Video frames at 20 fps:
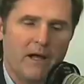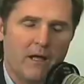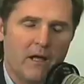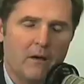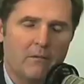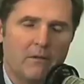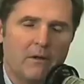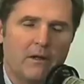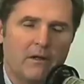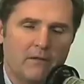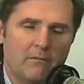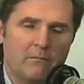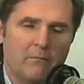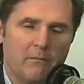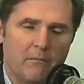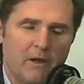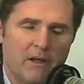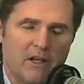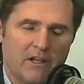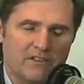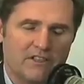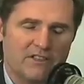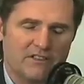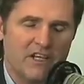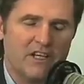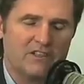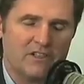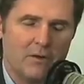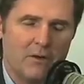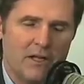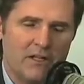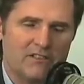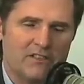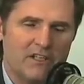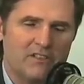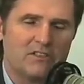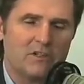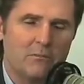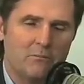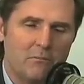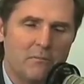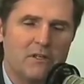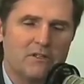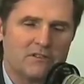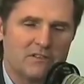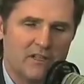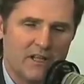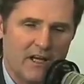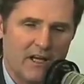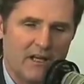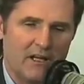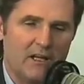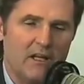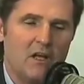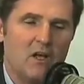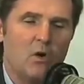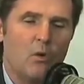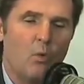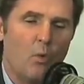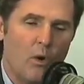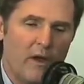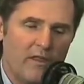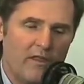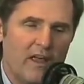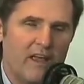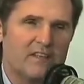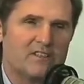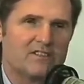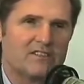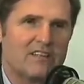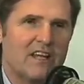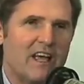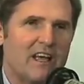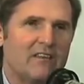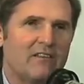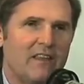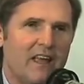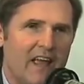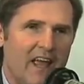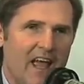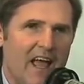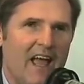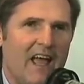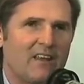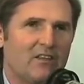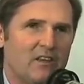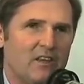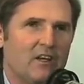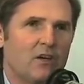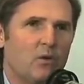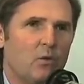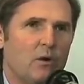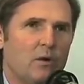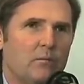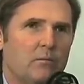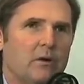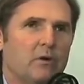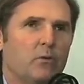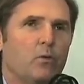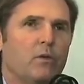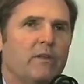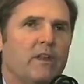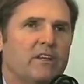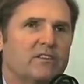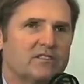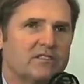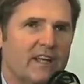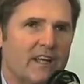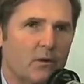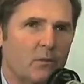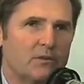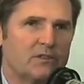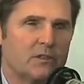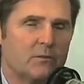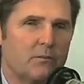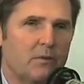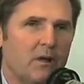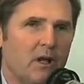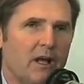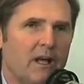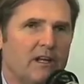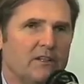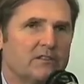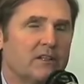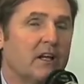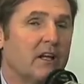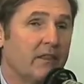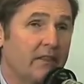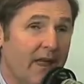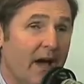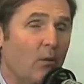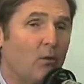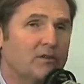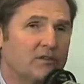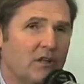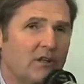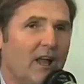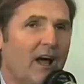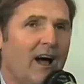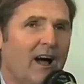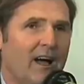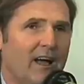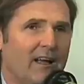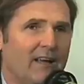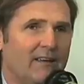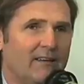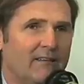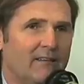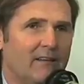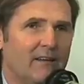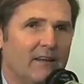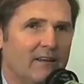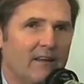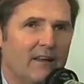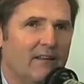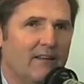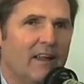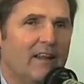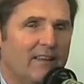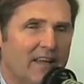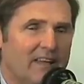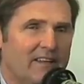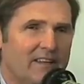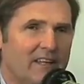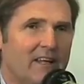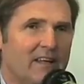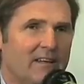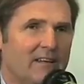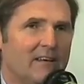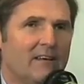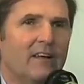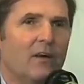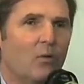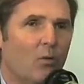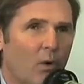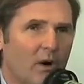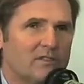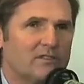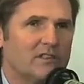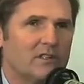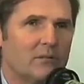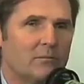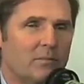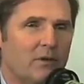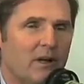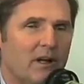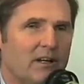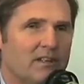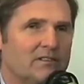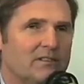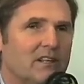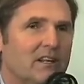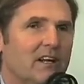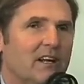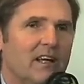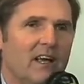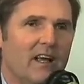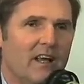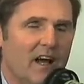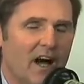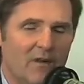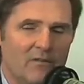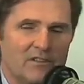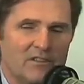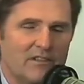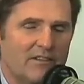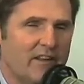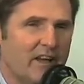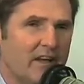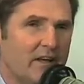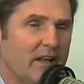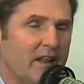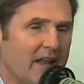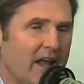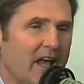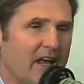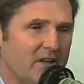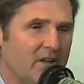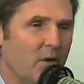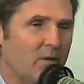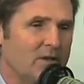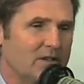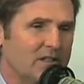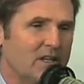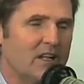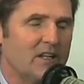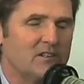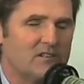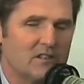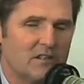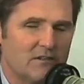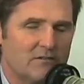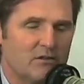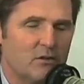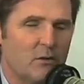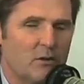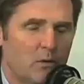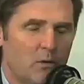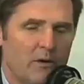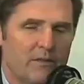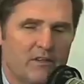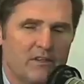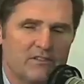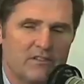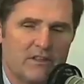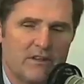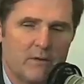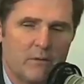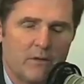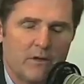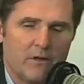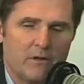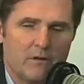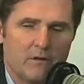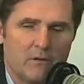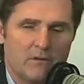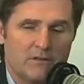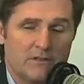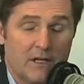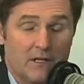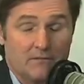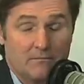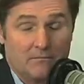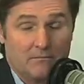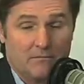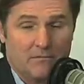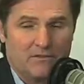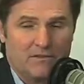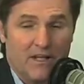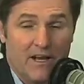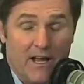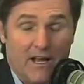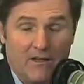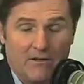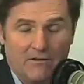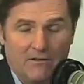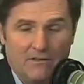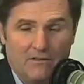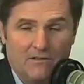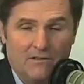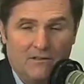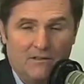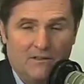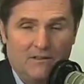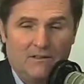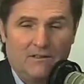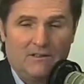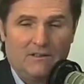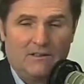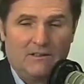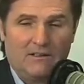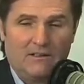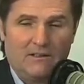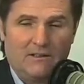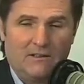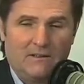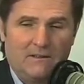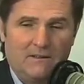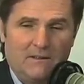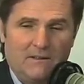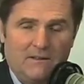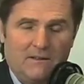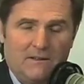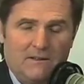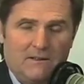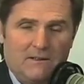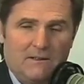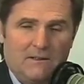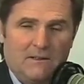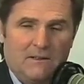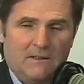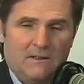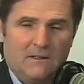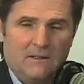up. And they said because it's easy, to, it's easy to miss that. When they said they had the equipment, when they said it was in place, that was a lie. They, they, yeah. didn't. It wasn't in place, and obviously they, they had no intention of doing what they said they were going to do. Is that they, is that they, accurate? Exactly. They saved millions. They